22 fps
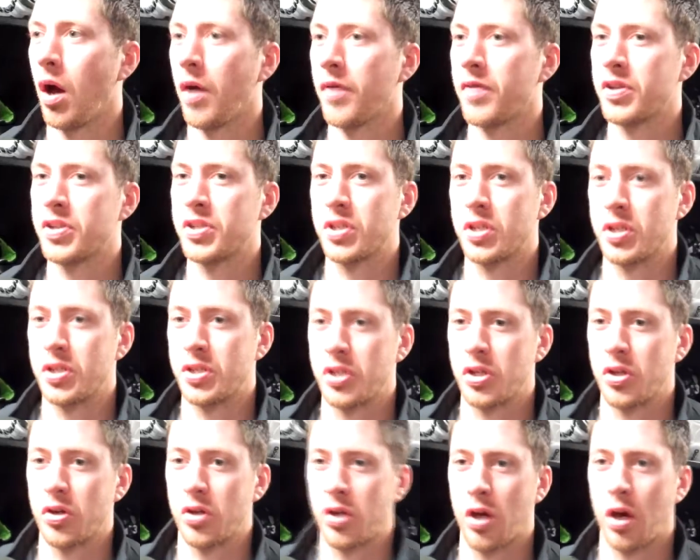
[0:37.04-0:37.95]
Obviously, it's a
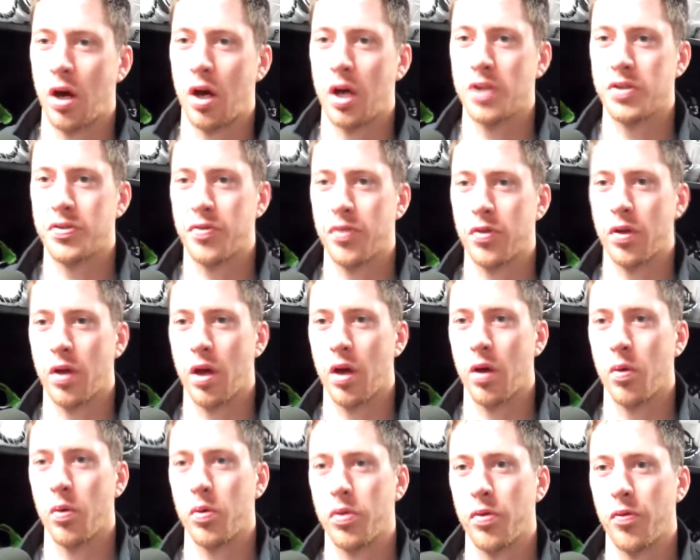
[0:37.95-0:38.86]
good cause for
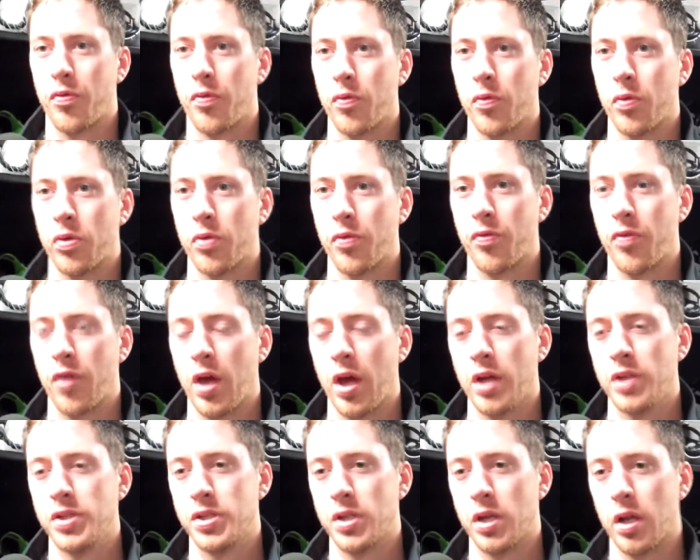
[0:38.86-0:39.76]
the with the with the
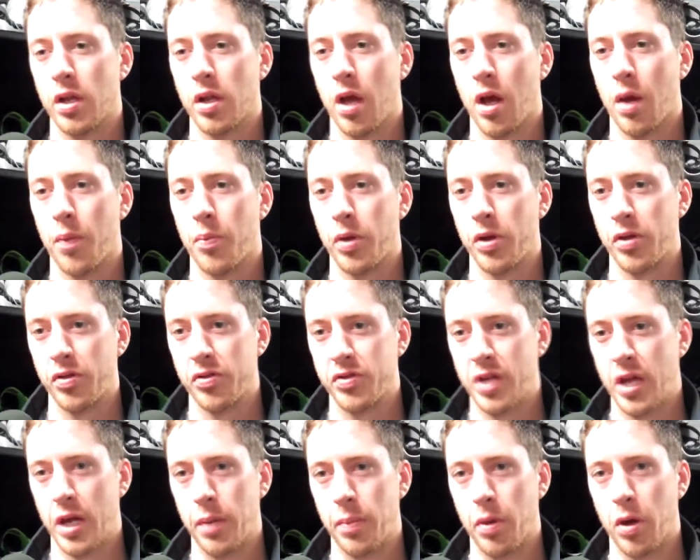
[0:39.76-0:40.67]
fans and uh, bringing the
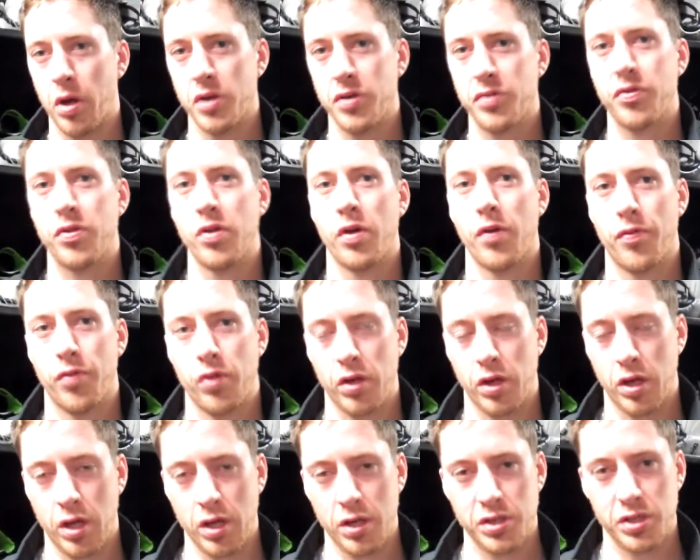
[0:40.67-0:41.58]
teddy bears for the for the
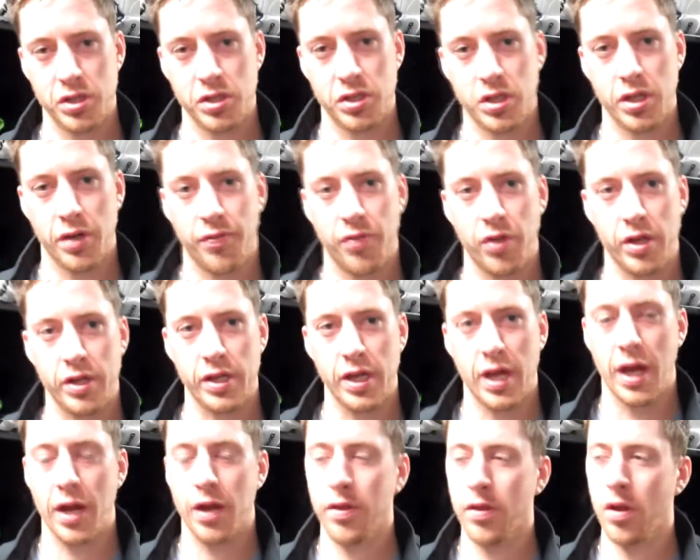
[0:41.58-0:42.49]
kids and stuff like
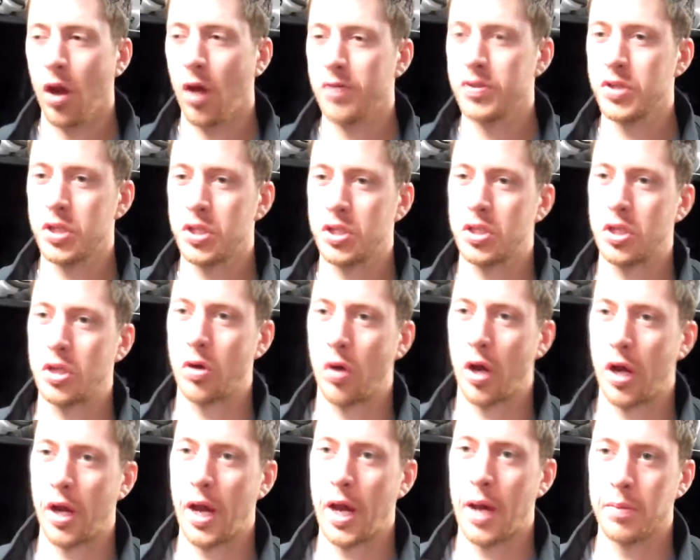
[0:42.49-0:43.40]
that. And then obviously, it's a
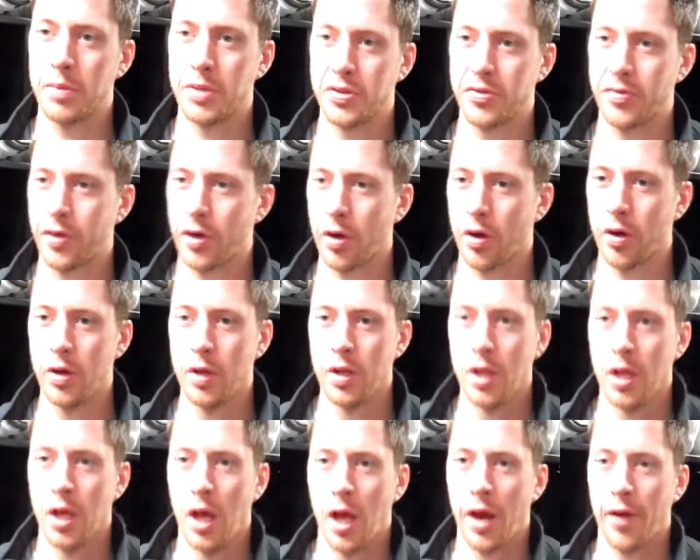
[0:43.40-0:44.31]
great atmosphere.
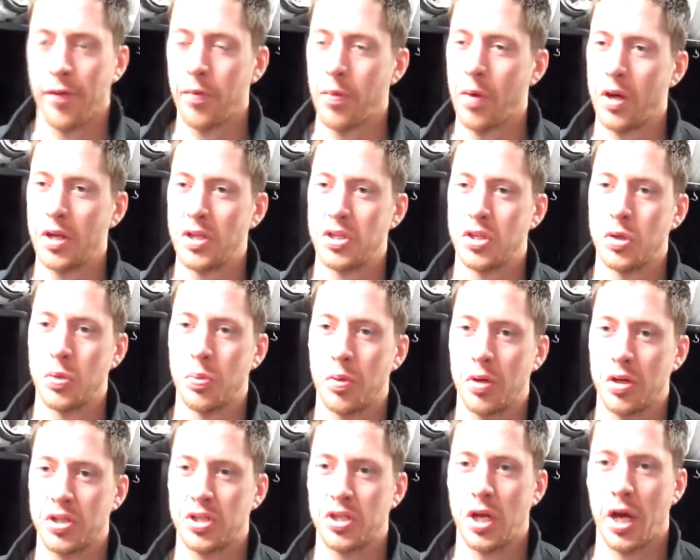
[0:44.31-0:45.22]
Everybody's super
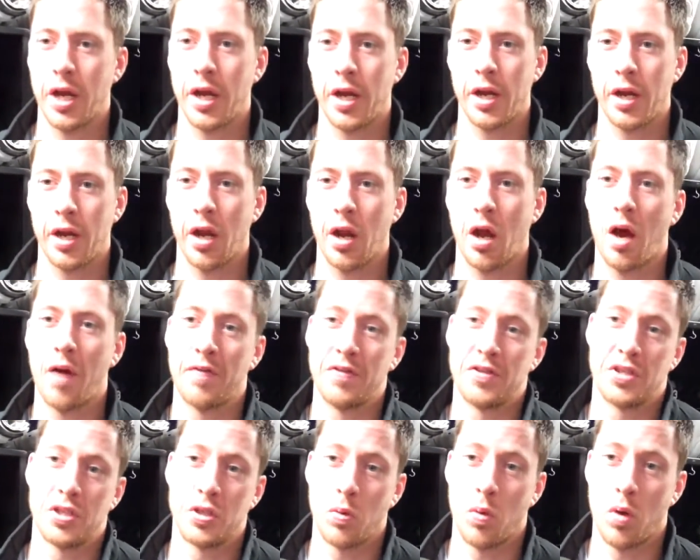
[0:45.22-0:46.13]
excited and
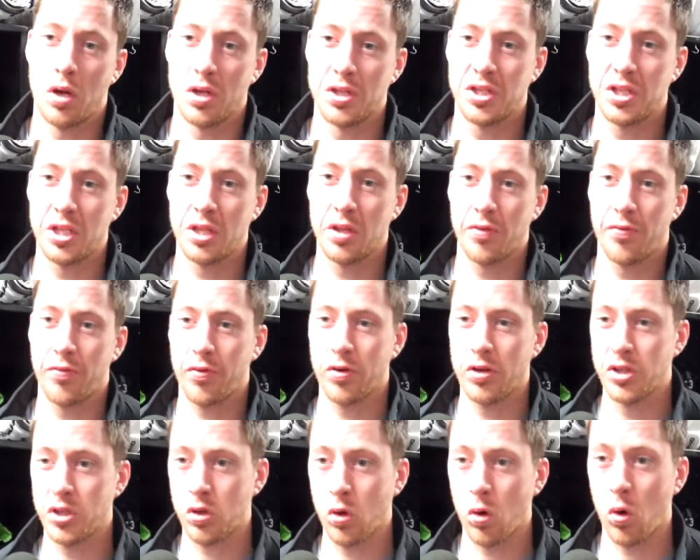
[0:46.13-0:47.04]
obviously want to see the
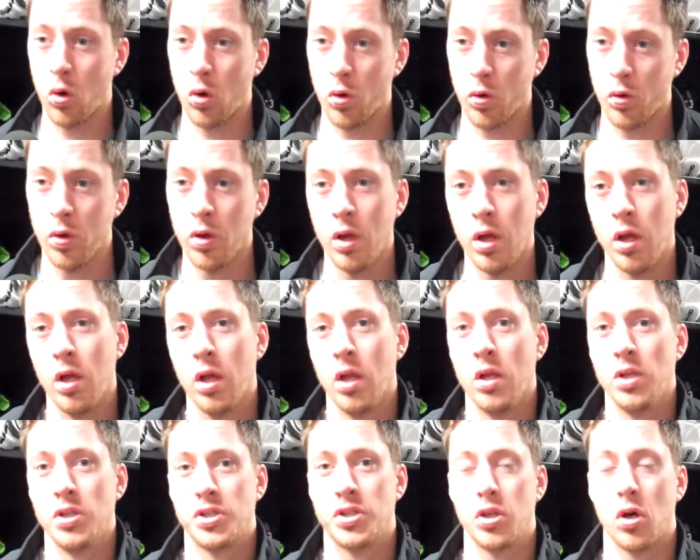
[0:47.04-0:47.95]
first goal.
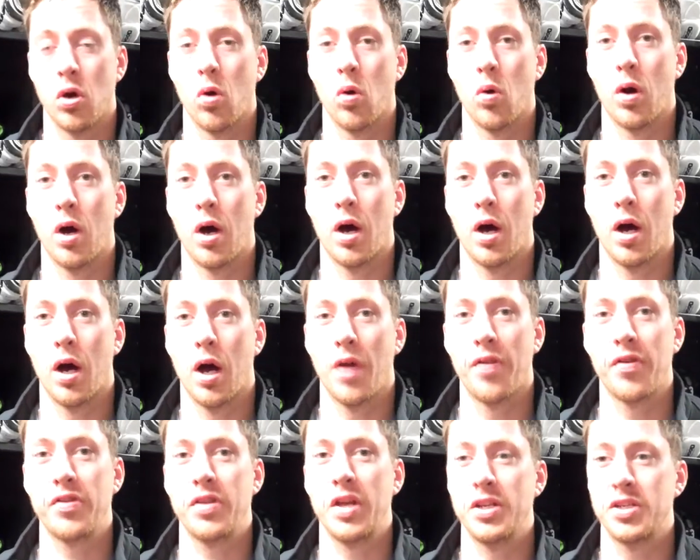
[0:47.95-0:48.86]
So uh, I
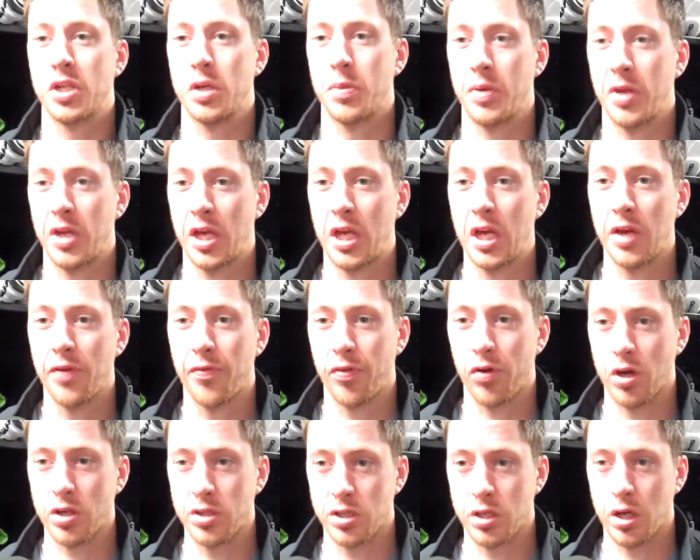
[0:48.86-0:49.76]
think that's going to be key
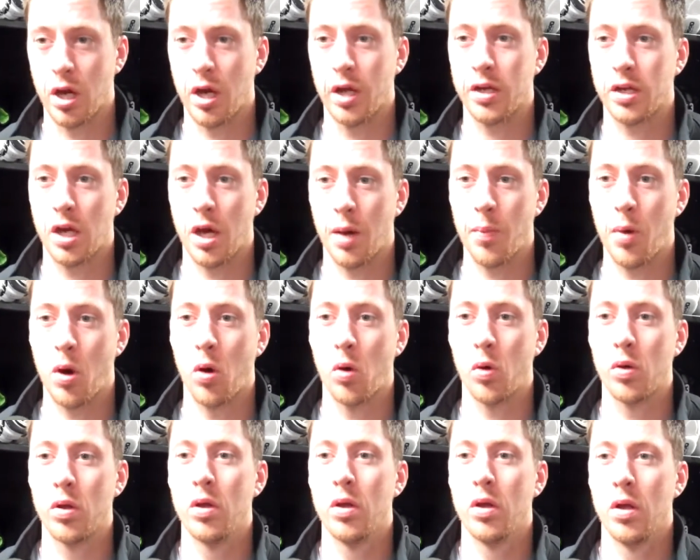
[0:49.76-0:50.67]
for us tonight. Come
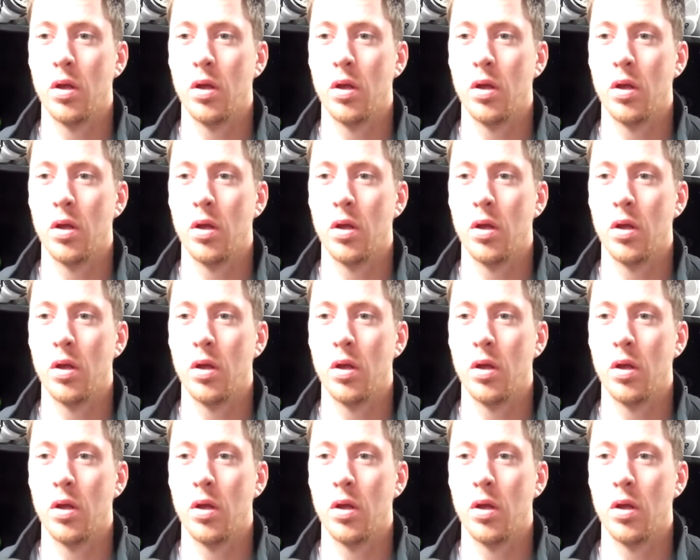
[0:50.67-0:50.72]
out,